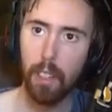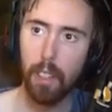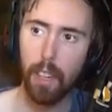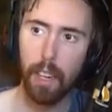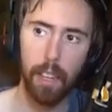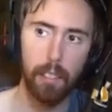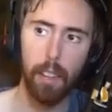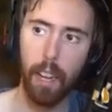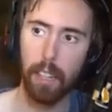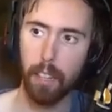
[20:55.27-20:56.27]
Yeah,
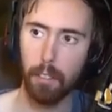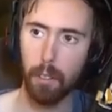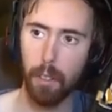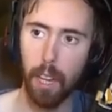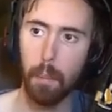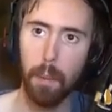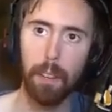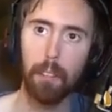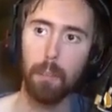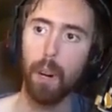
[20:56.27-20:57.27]
exactly. So yeah, big
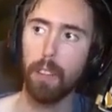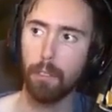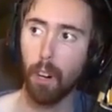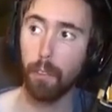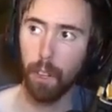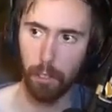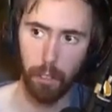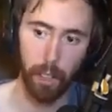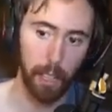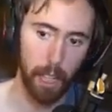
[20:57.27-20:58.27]
surprise. Saurfang's
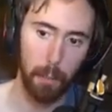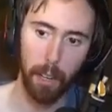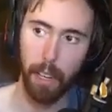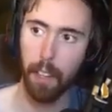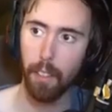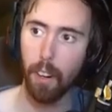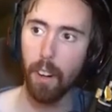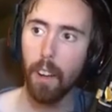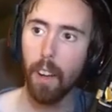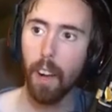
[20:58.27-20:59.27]
not going to come out ahead there.
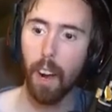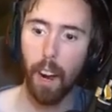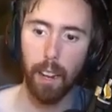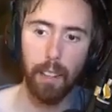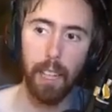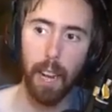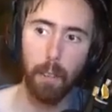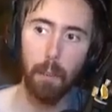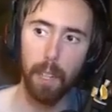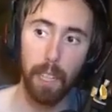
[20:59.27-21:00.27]
I think
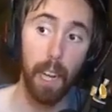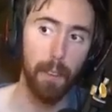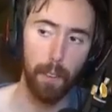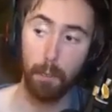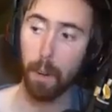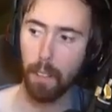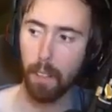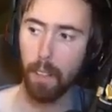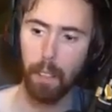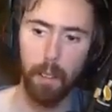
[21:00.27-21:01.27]
everybody kind of
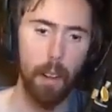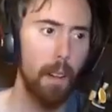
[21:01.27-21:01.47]
expected that.